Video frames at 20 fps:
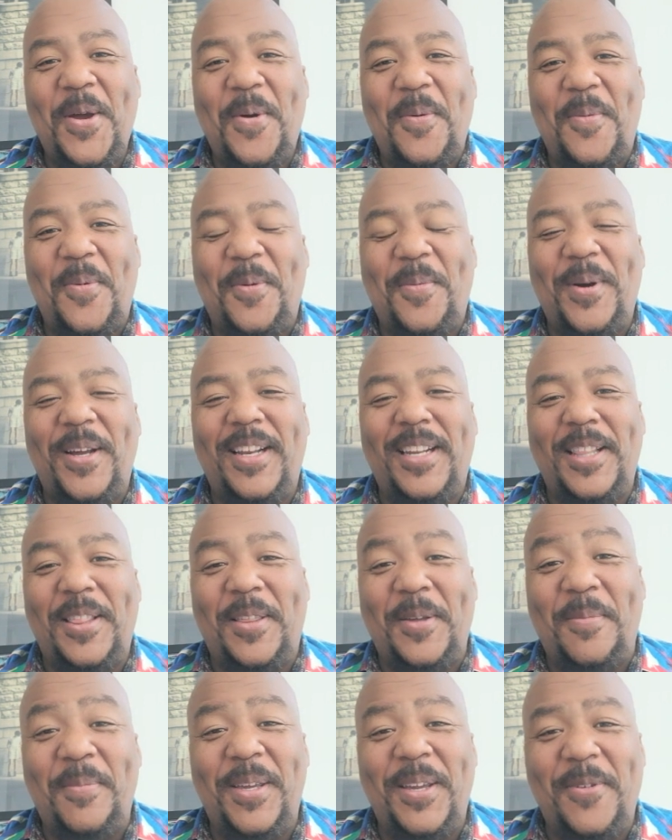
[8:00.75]
money
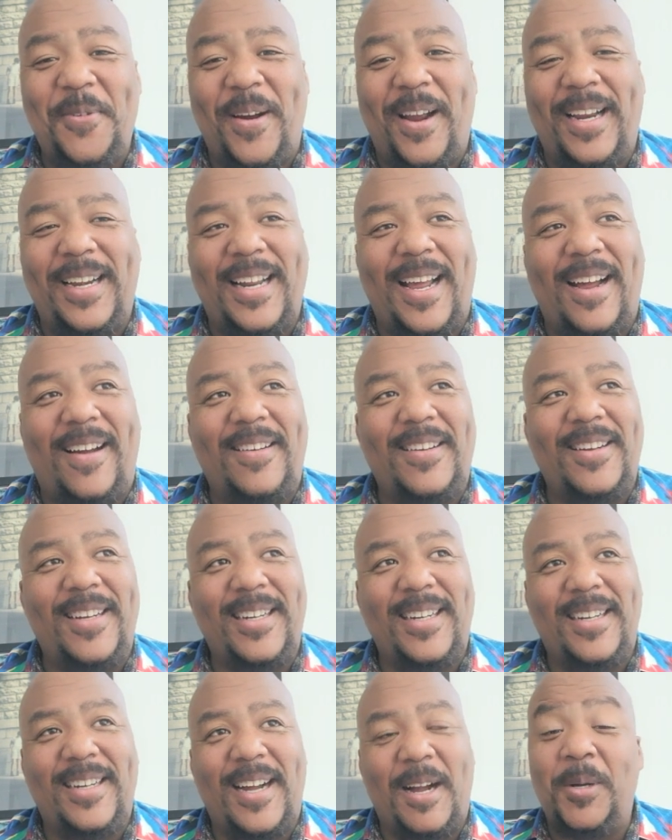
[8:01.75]
than me right
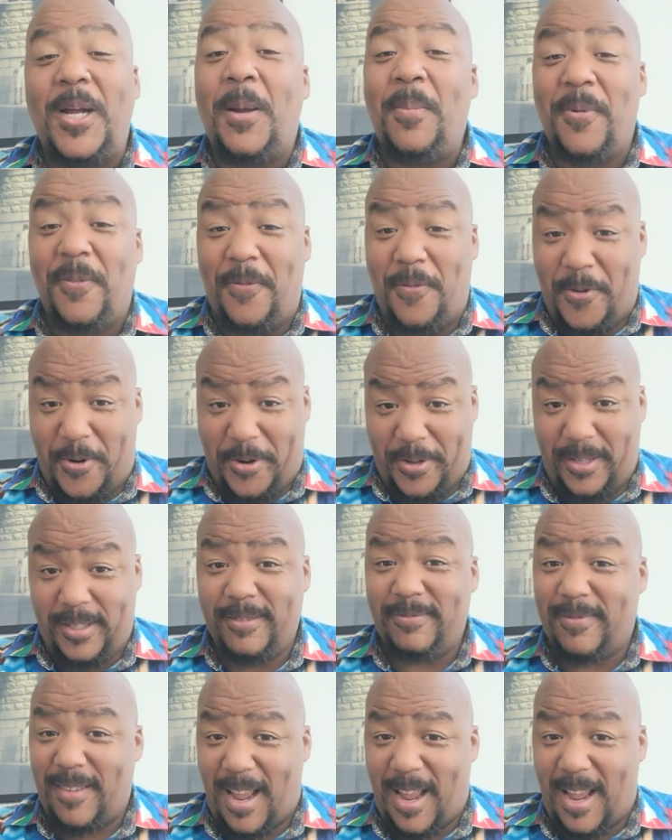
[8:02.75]
now. I'm coming for you.